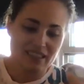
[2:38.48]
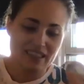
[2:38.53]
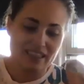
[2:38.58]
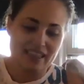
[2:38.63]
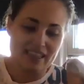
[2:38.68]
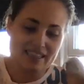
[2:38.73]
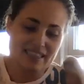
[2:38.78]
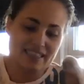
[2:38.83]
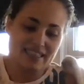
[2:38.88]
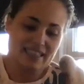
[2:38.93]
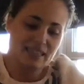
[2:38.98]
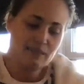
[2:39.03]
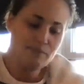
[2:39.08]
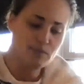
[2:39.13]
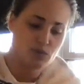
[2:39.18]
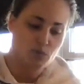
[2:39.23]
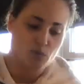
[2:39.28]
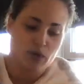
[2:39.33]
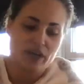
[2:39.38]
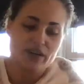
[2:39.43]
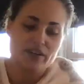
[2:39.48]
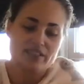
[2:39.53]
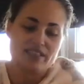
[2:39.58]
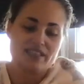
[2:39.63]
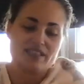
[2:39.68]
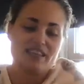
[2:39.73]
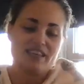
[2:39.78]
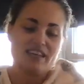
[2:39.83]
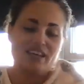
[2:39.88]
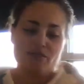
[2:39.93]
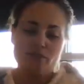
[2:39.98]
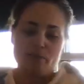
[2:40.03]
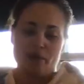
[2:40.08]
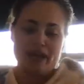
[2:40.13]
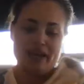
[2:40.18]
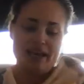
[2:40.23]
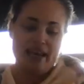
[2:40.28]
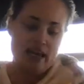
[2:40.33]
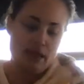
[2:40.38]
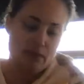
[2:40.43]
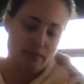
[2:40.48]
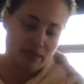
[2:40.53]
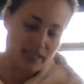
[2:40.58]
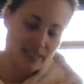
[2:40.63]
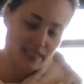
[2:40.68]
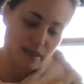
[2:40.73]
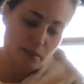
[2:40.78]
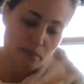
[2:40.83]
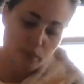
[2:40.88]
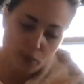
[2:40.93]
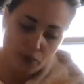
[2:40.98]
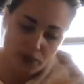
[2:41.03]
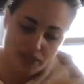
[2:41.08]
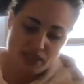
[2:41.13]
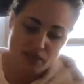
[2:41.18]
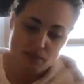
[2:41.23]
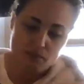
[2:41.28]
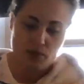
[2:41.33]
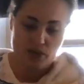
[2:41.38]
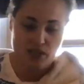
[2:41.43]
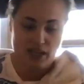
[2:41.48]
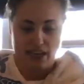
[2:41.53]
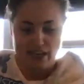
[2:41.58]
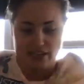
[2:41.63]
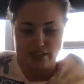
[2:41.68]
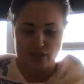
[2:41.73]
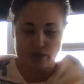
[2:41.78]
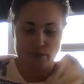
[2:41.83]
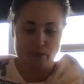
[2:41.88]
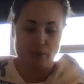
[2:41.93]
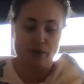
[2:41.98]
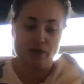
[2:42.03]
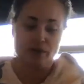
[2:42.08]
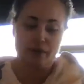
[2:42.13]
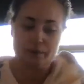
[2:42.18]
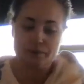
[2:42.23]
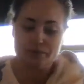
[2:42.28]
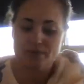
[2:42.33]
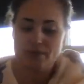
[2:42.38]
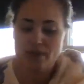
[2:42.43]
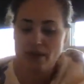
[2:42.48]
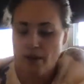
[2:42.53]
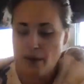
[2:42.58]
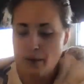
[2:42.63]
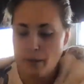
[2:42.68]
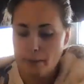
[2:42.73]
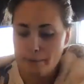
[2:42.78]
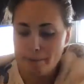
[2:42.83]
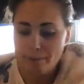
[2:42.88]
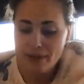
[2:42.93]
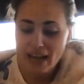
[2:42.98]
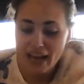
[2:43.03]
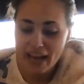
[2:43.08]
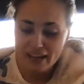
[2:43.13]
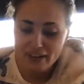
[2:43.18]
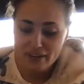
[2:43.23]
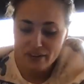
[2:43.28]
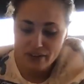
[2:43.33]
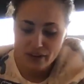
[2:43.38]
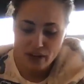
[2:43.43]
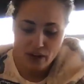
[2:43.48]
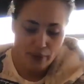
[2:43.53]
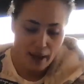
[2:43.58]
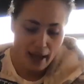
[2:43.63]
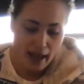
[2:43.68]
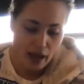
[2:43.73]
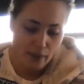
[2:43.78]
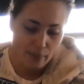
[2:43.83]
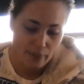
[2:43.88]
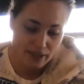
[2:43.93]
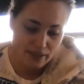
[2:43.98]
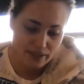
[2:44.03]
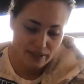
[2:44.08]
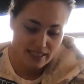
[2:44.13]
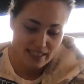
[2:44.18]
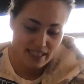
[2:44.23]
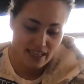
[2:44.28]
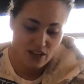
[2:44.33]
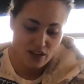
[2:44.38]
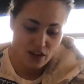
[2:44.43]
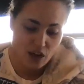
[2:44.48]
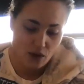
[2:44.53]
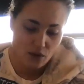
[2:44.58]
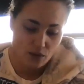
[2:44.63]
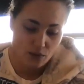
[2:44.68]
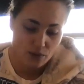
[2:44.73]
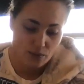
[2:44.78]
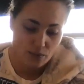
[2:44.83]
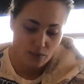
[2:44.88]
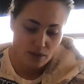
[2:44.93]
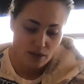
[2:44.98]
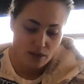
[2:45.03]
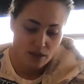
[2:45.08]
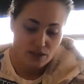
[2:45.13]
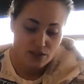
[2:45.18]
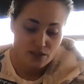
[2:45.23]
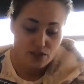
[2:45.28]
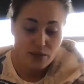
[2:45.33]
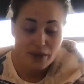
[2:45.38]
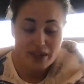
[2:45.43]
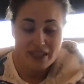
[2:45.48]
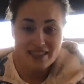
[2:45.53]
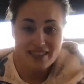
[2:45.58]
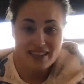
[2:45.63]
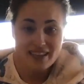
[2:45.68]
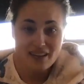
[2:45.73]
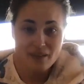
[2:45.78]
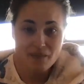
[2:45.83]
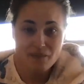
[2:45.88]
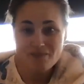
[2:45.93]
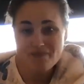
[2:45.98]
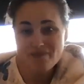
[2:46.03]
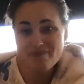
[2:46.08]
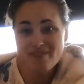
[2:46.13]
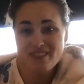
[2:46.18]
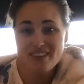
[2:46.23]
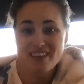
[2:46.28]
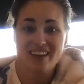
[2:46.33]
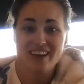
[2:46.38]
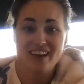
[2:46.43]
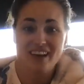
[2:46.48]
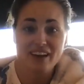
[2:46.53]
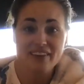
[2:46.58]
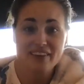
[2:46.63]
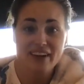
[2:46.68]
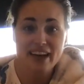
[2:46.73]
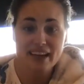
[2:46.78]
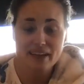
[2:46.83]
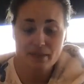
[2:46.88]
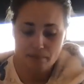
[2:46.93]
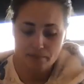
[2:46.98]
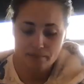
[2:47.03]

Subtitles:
It seems weird to think of my name in some boy's communication book, but I don't know how I could say no. So I say, all right.